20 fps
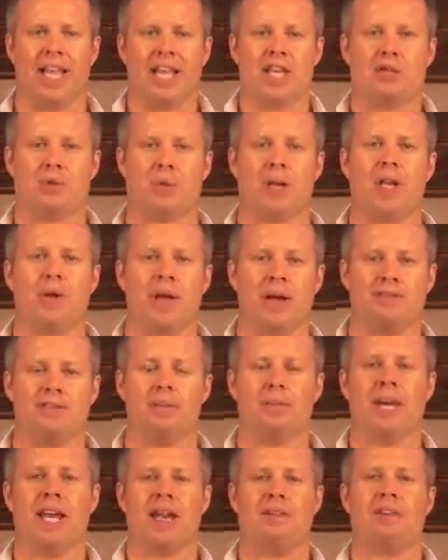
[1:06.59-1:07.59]
is when you have
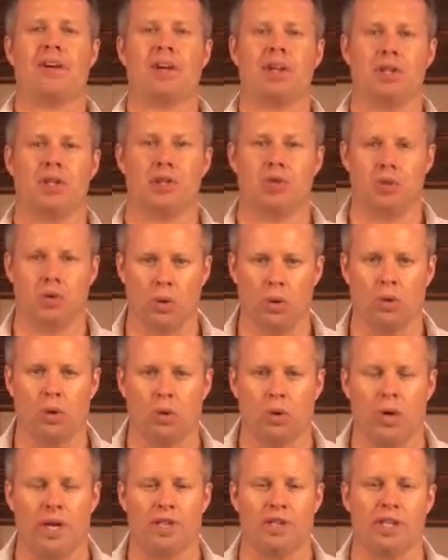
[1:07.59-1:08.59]
some kind of a control
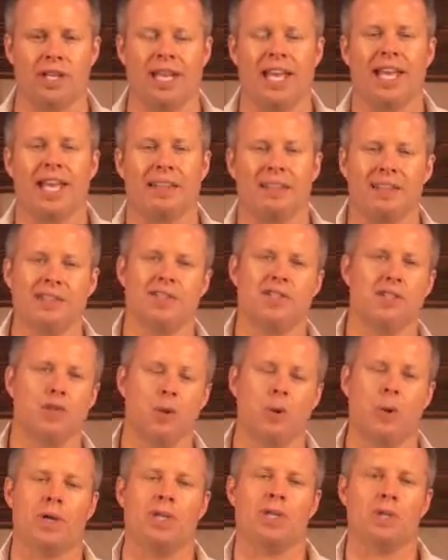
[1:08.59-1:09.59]
question, this is a
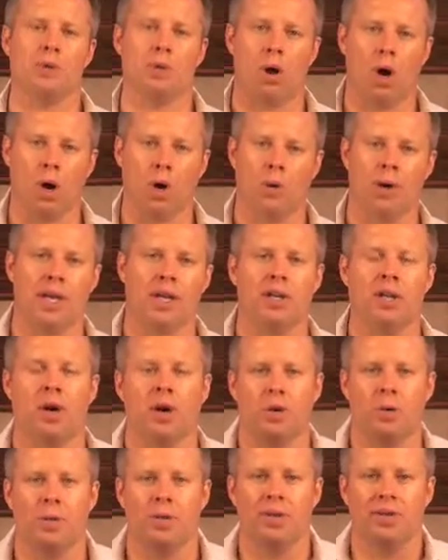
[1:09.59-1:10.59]
question you already
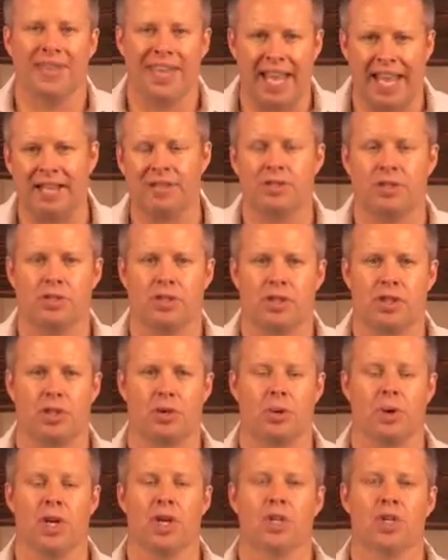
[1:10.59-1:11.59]
know the answer
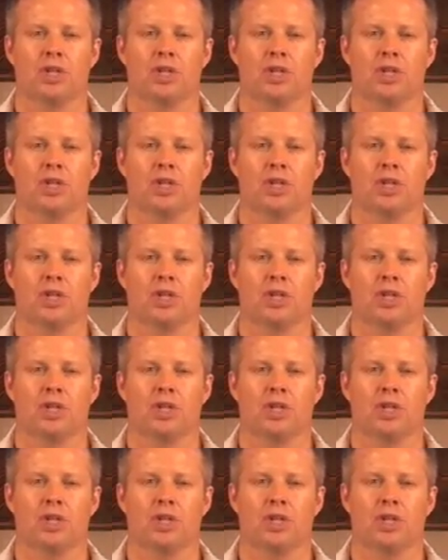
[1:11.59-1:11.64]
to.